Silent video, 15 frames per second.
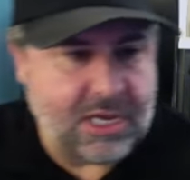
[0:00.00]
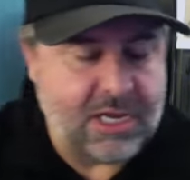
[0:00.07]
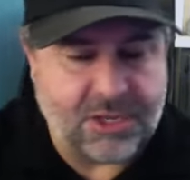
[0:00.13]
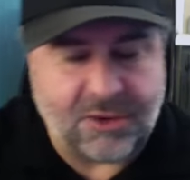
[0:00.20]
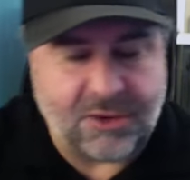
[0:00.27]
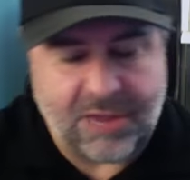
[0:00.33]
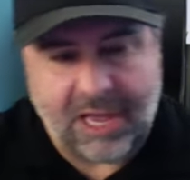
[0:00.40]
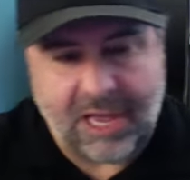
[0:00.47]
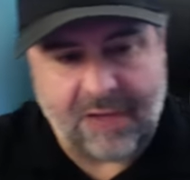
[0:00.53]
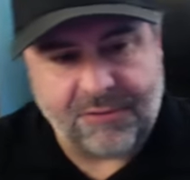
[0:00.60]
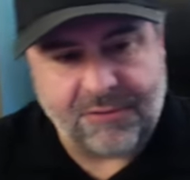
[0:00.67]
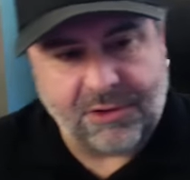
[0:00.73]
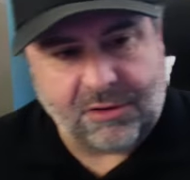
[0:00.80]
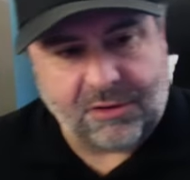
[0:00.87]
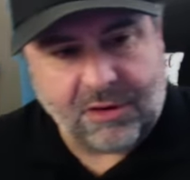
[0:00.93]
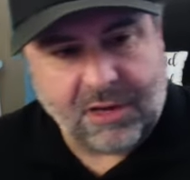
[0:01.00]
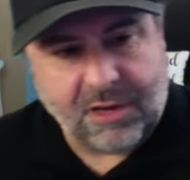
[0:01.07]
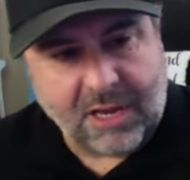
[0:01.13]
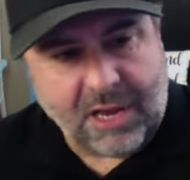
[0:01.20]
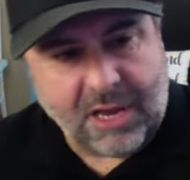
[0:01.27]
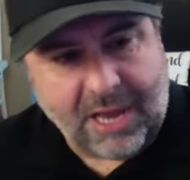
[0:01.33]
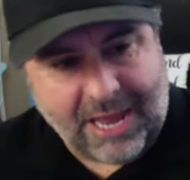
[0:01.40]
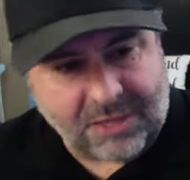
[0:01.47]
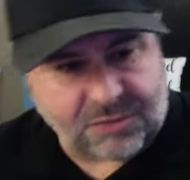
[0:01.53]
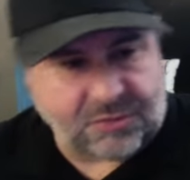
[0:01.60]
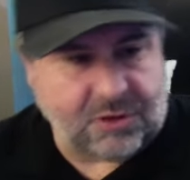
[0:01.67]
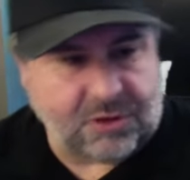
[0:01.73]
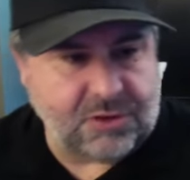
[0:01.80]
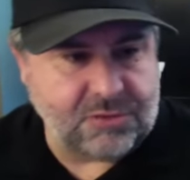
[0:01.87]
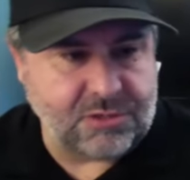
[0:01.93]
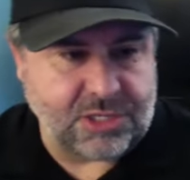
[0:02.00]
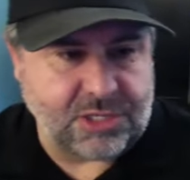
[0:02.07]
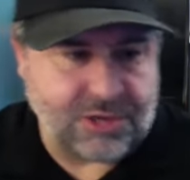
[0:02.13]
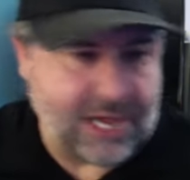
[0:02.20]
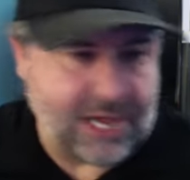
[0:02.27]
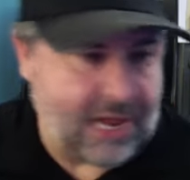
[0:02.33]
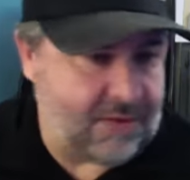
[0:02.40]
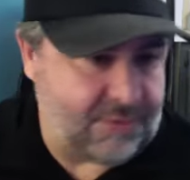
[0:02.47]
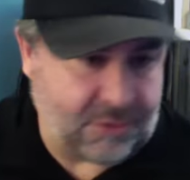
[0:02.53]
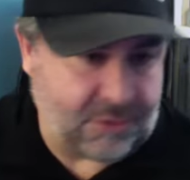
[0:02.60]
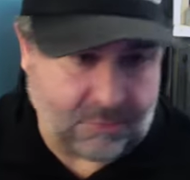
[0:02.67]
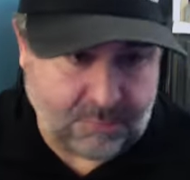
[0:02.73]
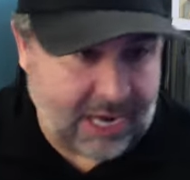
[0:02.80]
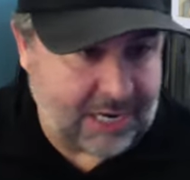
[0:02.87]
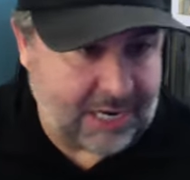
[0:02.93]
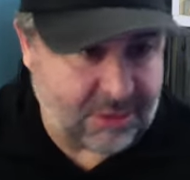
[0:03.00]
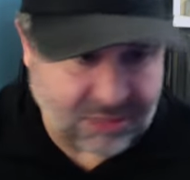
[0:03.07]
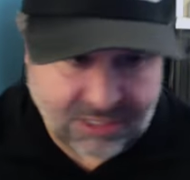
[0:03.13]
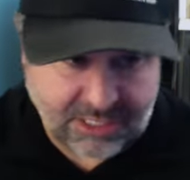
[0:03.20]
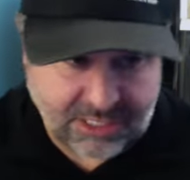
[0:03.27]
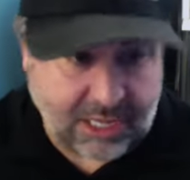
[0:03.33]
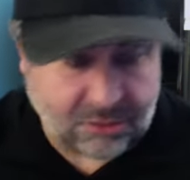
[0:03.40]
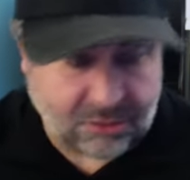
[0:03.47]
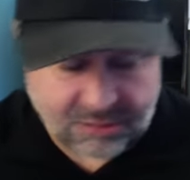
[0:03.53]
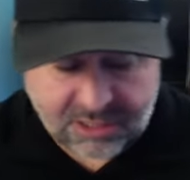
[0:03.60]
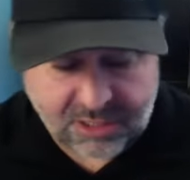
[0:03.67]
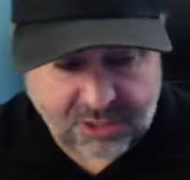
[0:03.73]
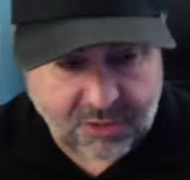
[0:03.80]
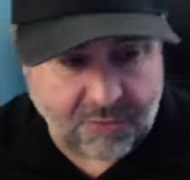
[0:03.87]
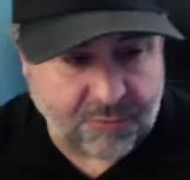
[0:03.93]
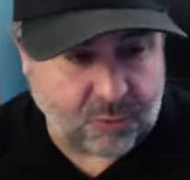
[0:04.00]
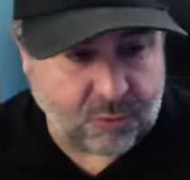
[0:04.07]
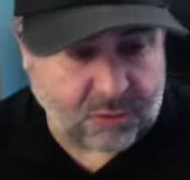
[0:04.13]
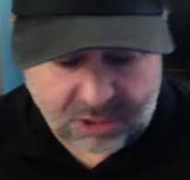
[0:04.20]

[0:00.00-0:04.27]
you have your escrows, and you have your buyers and sellers and so forth.